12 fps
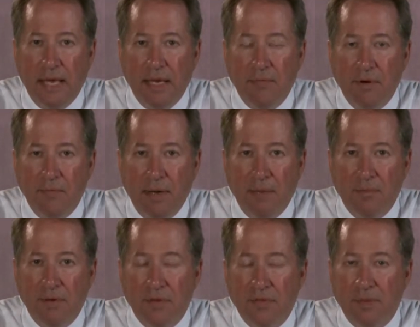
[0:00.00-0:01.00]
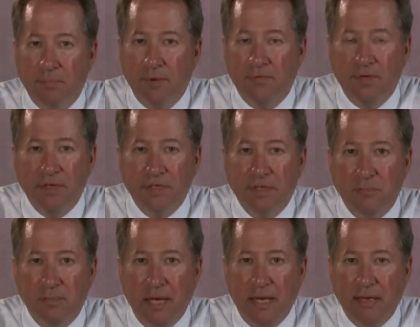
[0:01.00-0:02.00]
And remember, the provisional
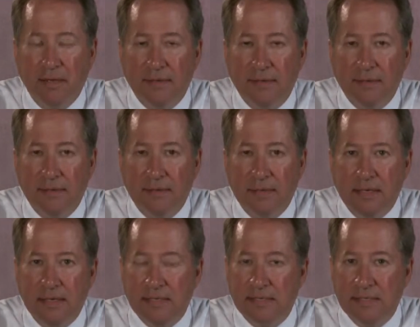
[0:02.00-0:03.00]
ballot is